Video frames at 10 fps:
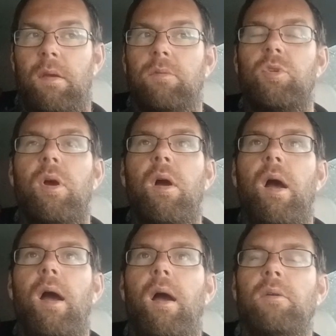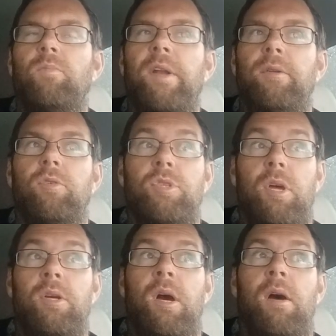so I went and looked at
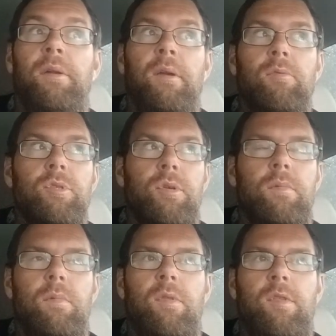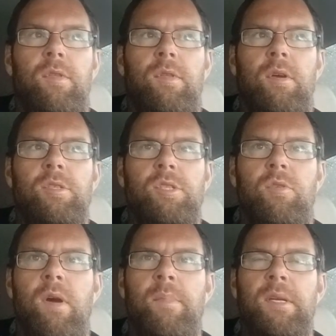a garden. It was a 30
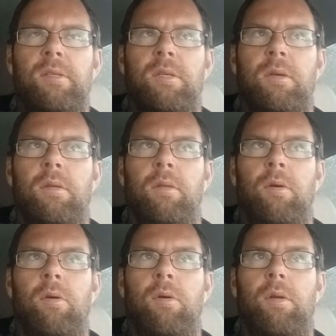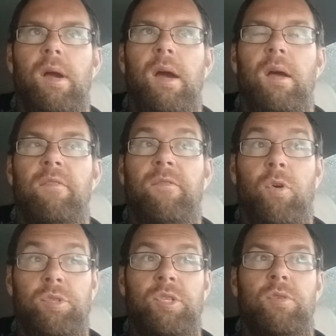square metre lawn and a
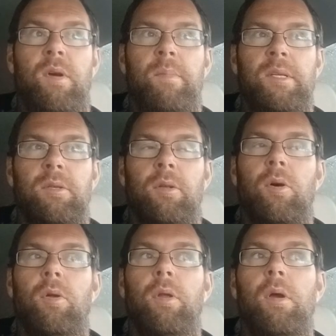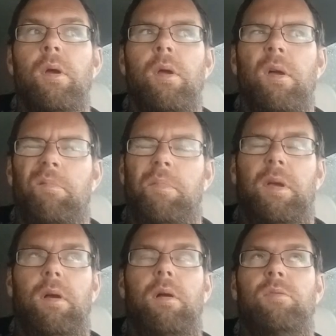40 square metre lawn,
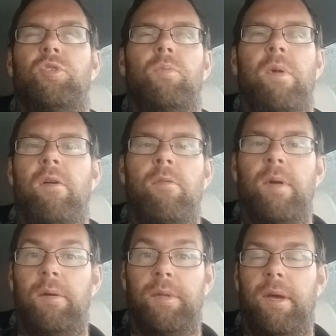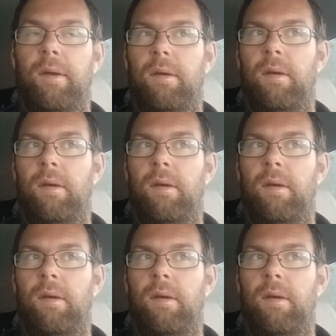somewhere around there.